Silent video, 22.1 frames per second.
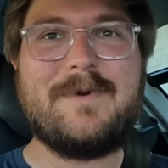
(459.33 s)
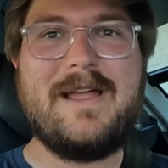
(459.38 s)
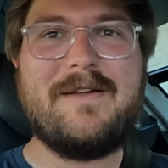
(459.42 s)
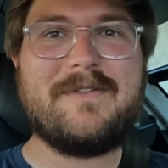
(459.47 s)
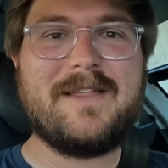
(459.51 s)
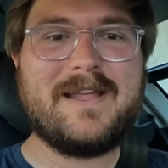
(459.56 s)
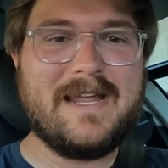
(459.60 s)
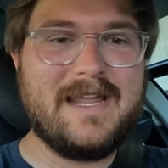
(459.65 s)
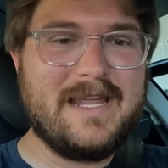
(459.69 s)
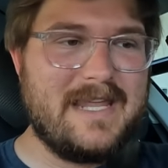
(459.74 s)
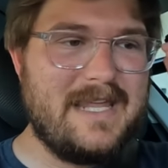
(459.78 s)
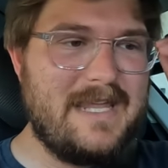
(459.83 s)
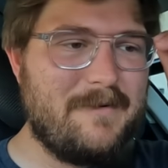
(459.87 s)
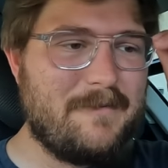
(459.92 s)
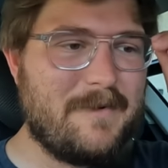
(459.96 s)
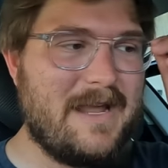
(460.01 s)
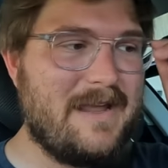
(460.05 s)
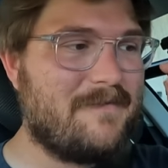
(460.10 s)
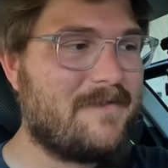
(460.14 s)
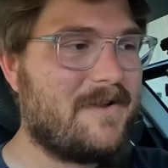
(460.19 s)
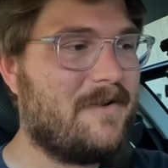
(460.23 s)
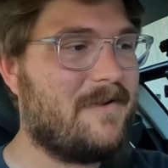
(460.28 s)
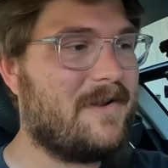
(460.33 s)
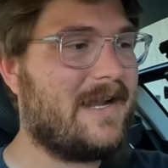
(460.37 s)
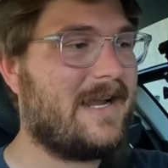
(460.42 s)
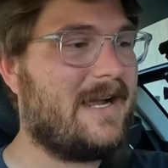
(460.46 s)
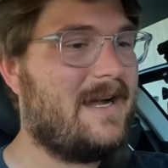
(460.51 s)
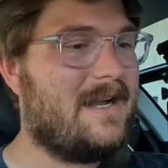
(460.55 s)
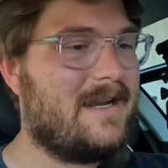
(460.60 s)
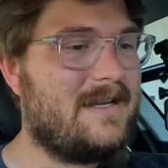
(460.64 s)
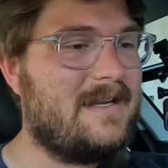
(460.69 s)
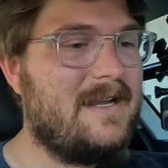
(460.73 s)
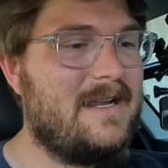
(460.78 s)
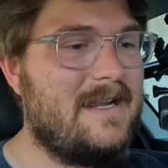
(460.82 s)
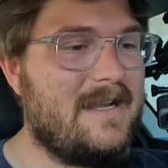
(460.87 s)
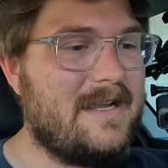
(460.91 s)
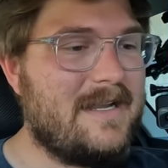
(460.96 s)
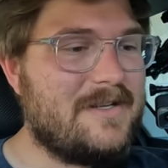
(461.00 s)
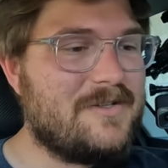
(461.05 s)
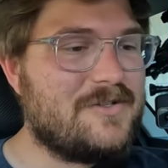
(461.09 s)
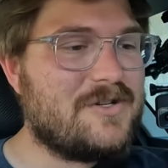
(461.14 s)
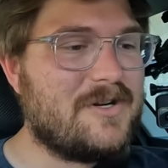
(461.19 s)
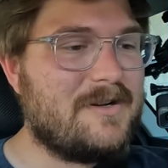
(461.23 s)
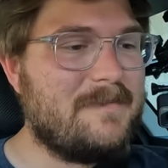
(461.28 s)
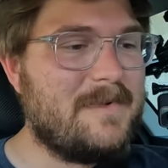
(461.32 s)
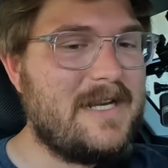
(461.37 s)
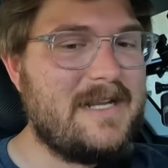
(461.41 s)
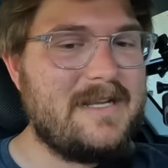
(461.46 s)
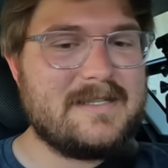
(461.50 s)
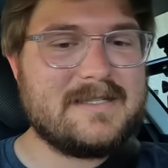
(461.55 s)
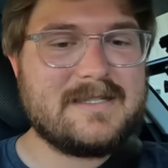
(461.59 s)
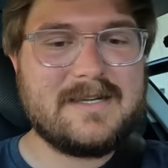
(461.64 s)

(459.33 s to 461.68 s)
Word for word: We have like a heat wave going on in Germany.